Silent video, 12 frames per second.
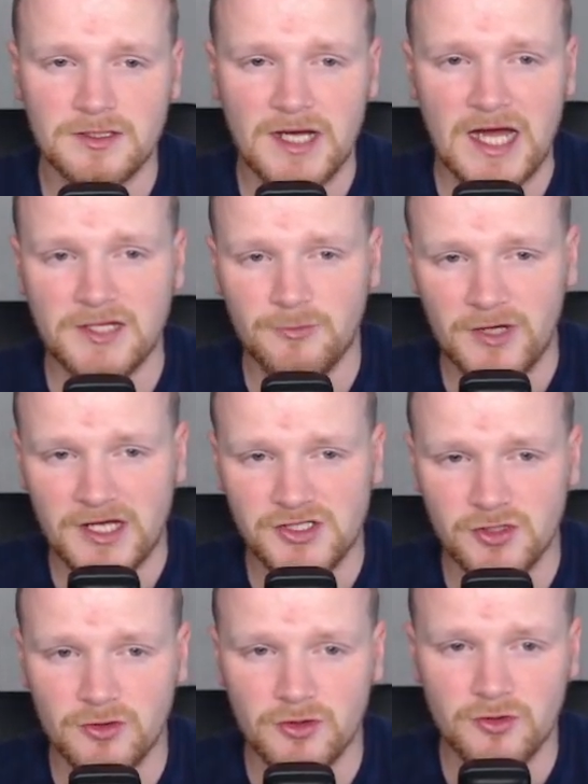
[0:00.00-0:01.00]
And if we actually
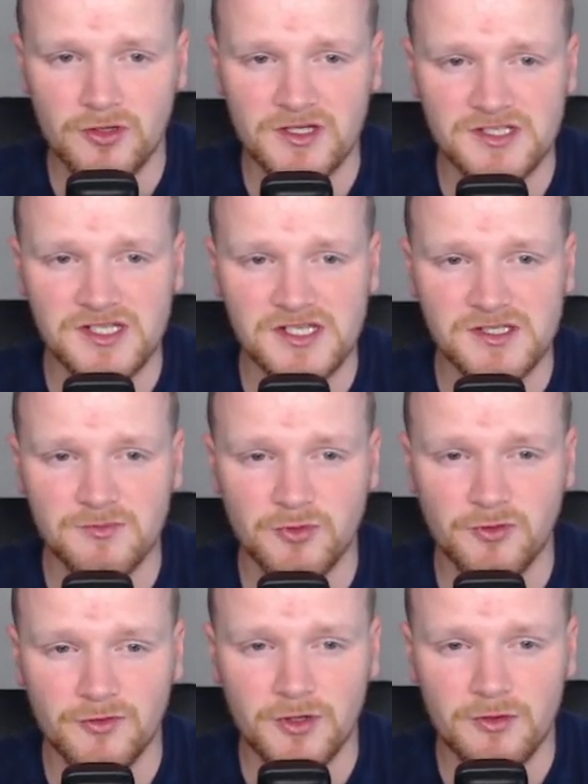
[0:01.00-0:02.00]
go and look at the season
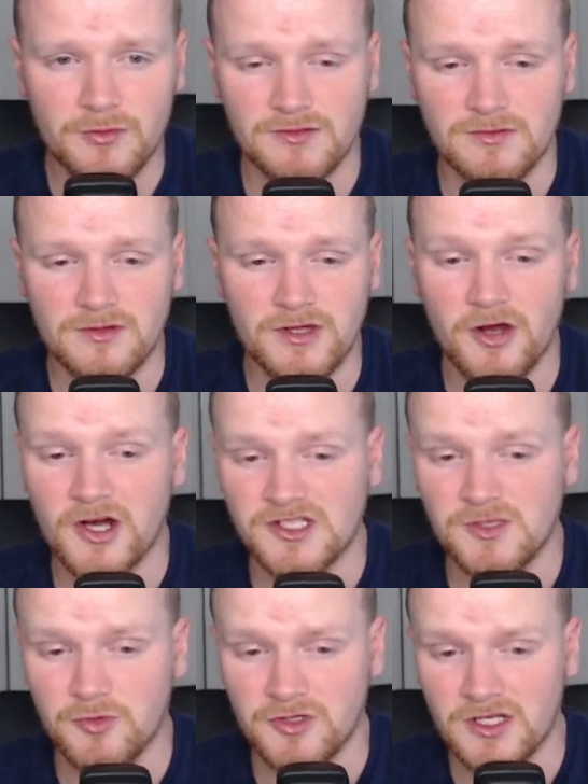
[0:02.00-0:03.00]
preview, they are
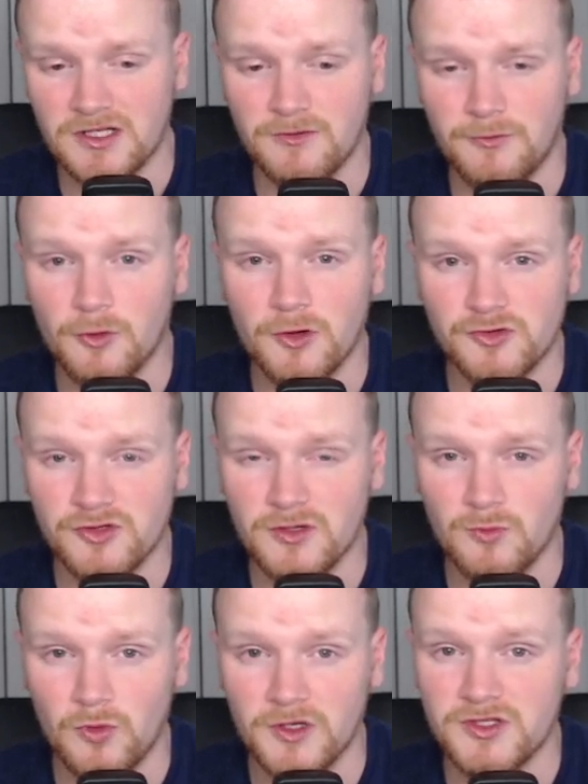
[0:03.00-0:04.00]
actually predicted
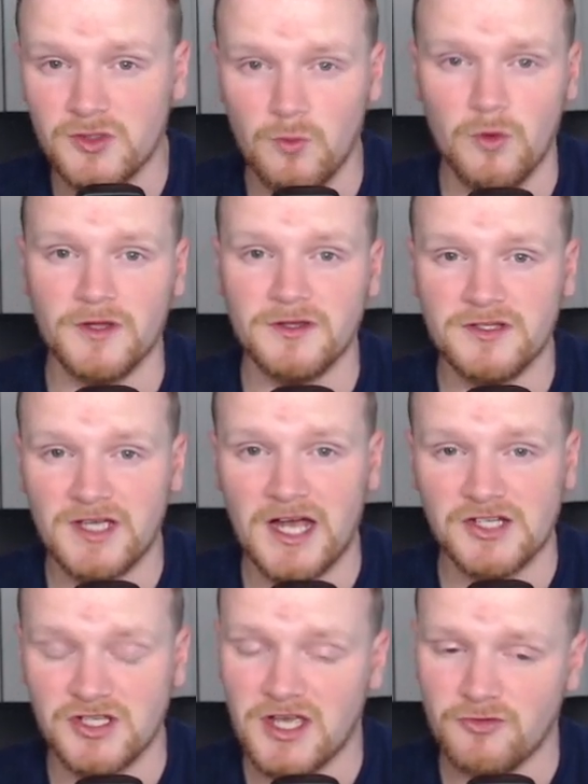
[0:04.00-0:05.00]
401 to 1 to
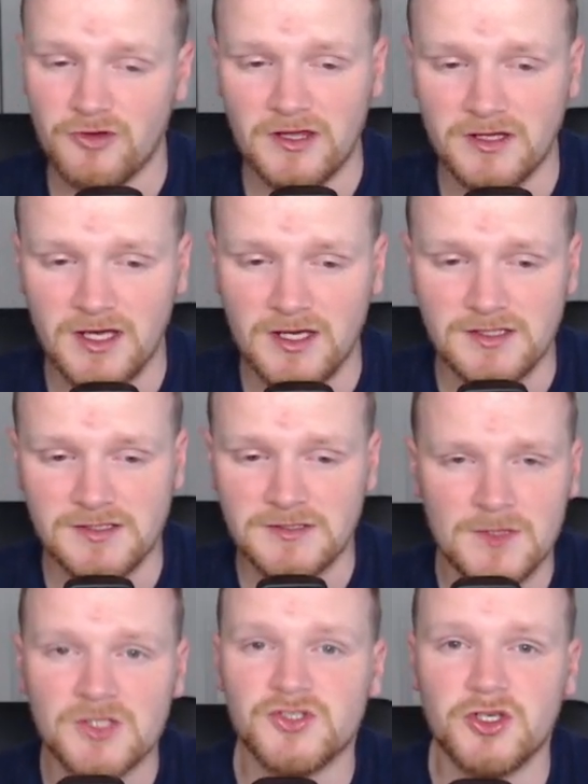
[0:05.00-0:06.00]
actually get relegated.
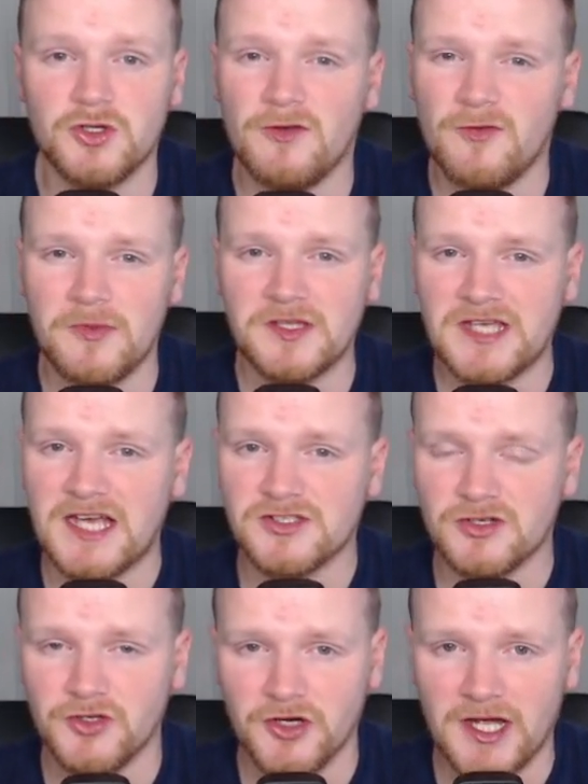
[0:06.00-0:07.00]
So you do have a big task
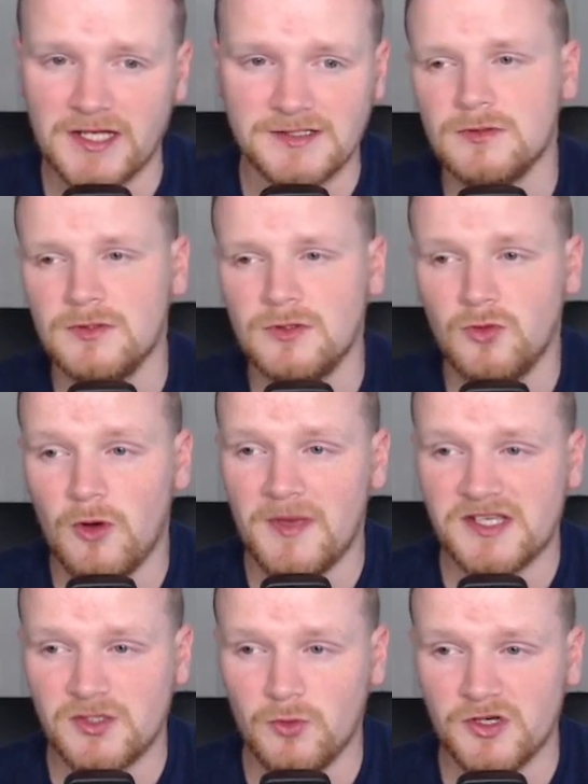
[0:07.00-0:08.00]
on your hands. What
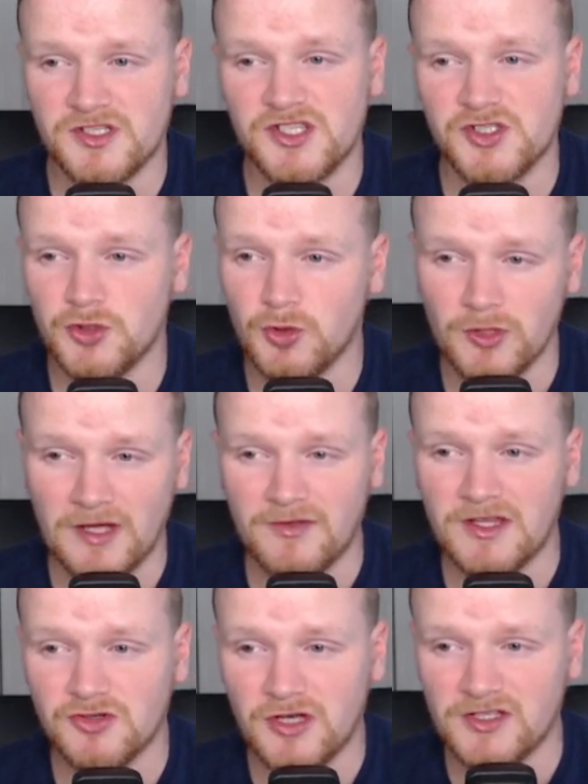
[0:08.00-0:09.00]
makes it worse is you don't have
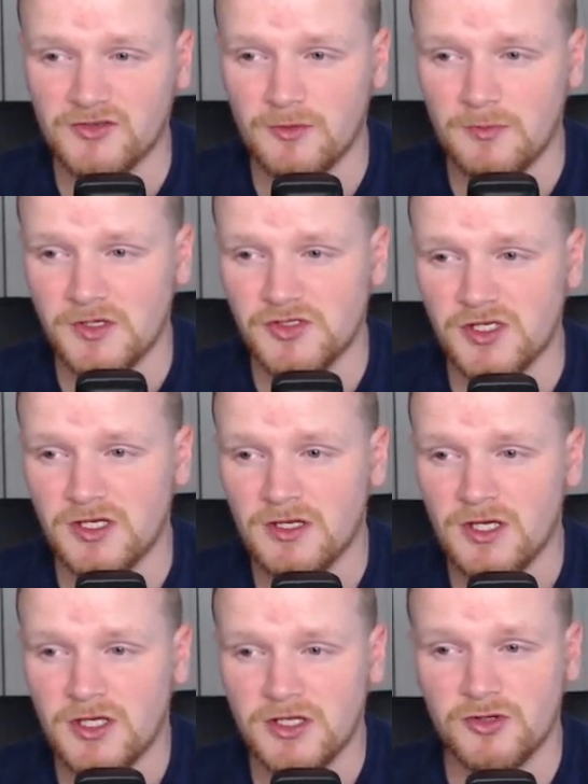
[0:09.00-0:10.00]
any transfer budget.
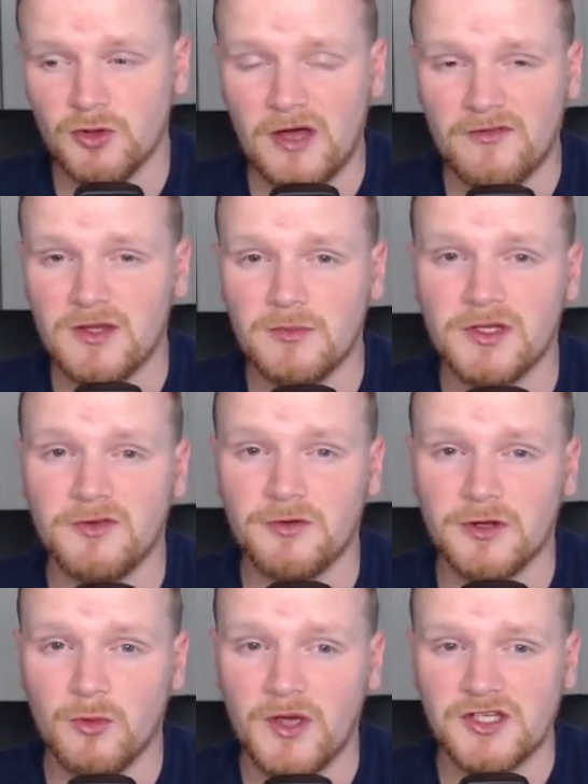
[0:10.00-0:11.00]
You don't have any money for
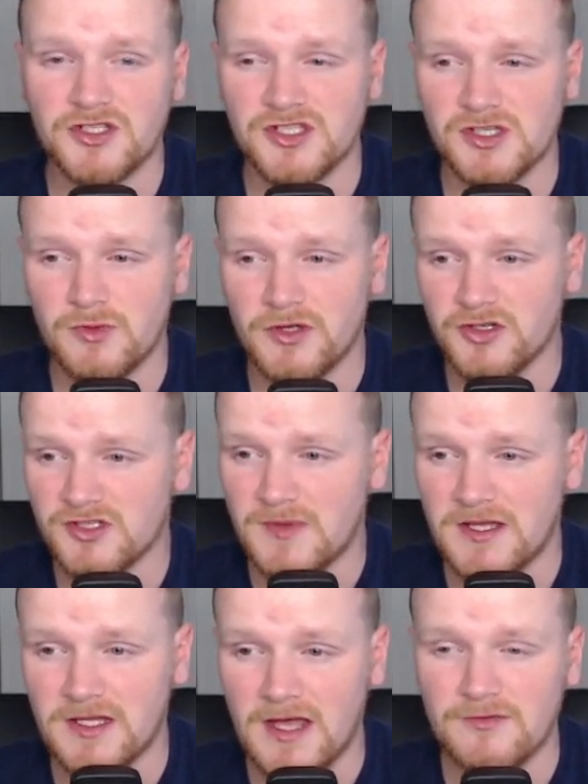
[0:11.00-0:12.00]
your wages as well. You're
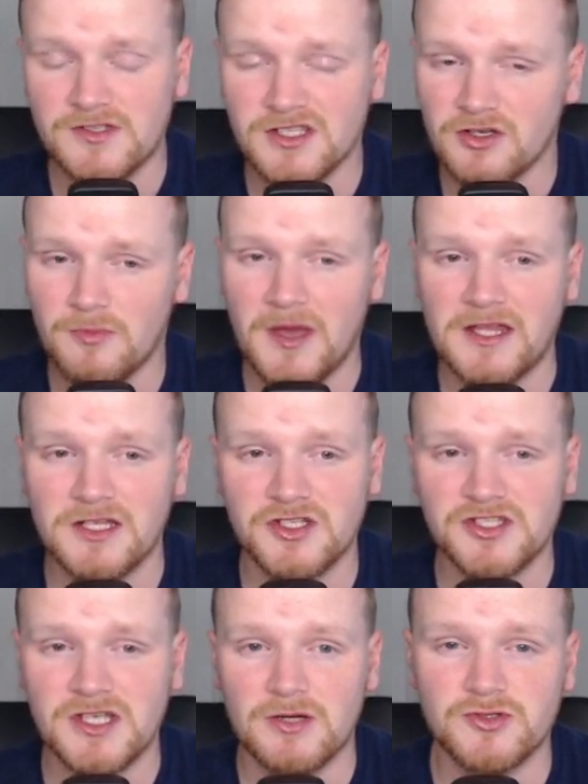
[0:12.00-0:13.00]
spending every single penny
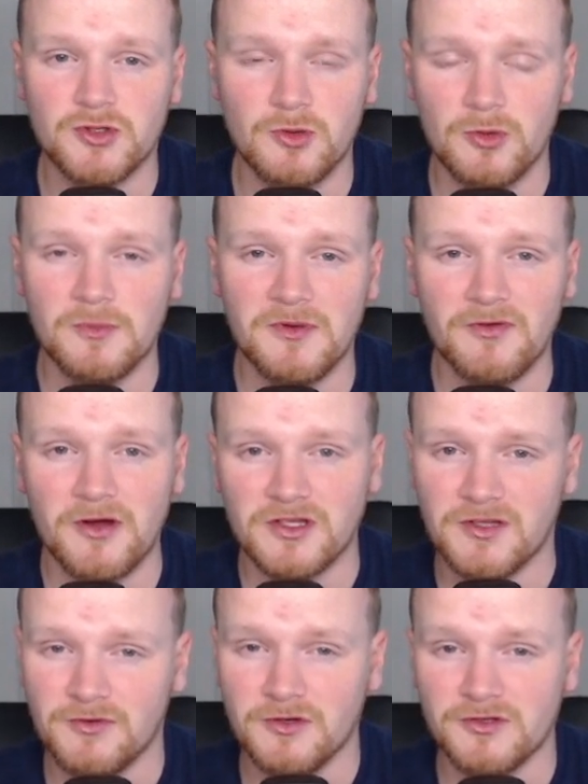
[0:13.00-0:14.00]
just now, so it will be very
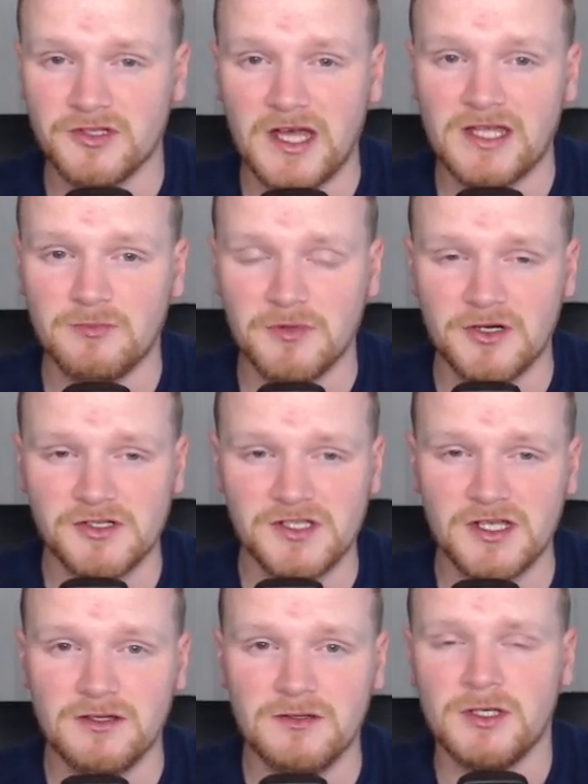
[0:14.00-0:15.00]
difficult to get any players
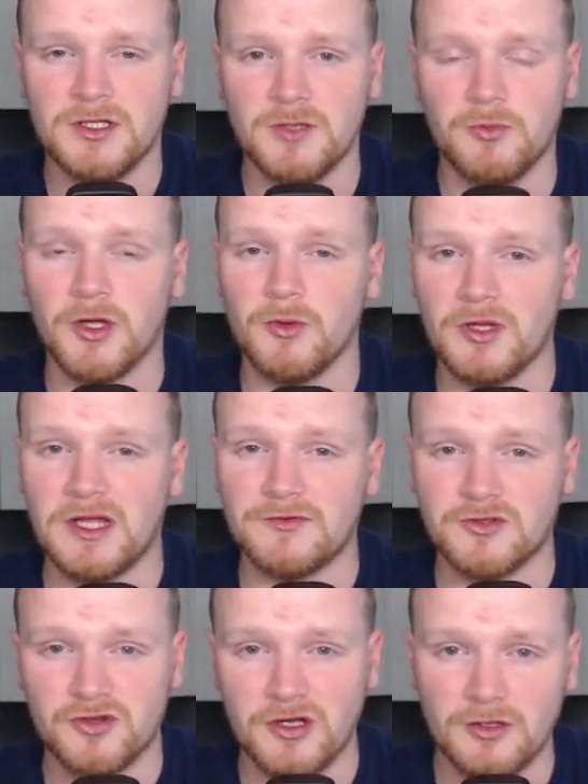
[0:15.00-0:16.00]
in. You probably will have to
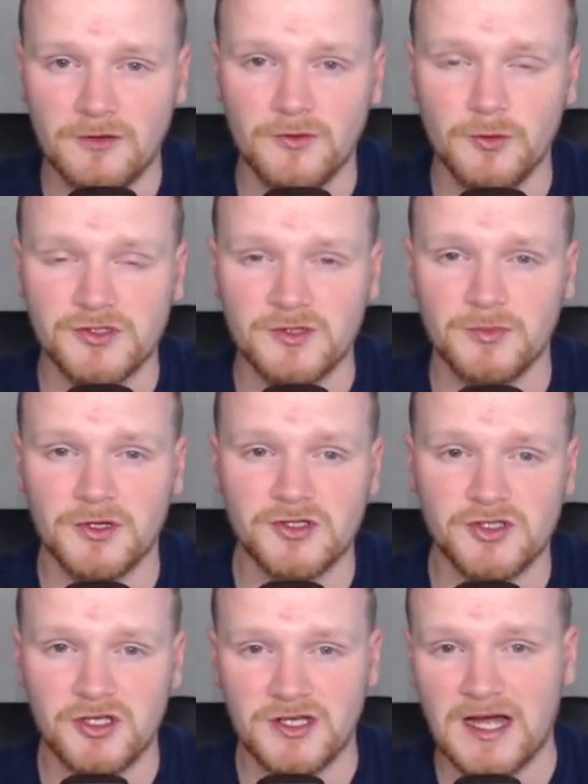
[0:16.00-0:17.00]
try and offload some players
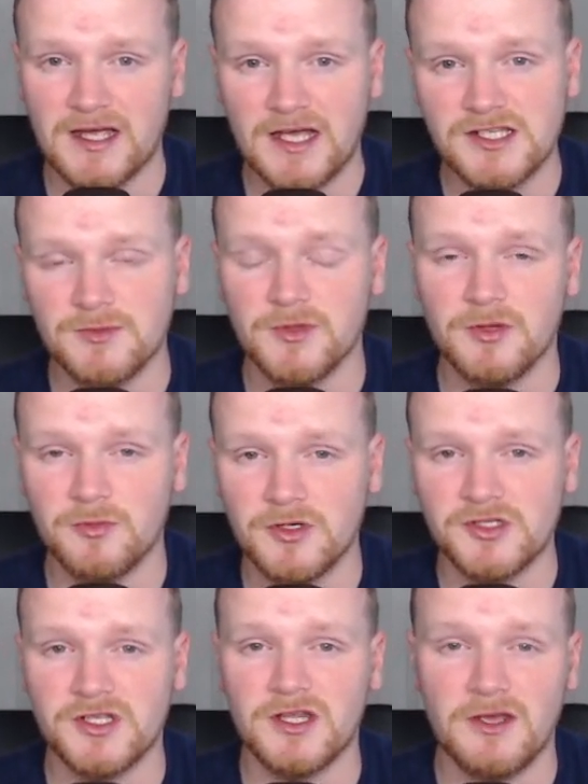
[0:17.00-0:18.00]
so you can get some other
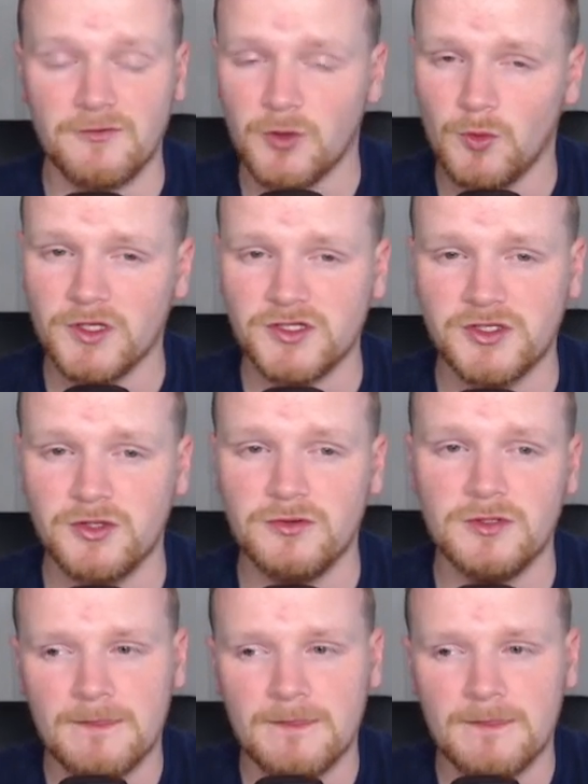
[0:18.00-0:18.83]
players in if you want to.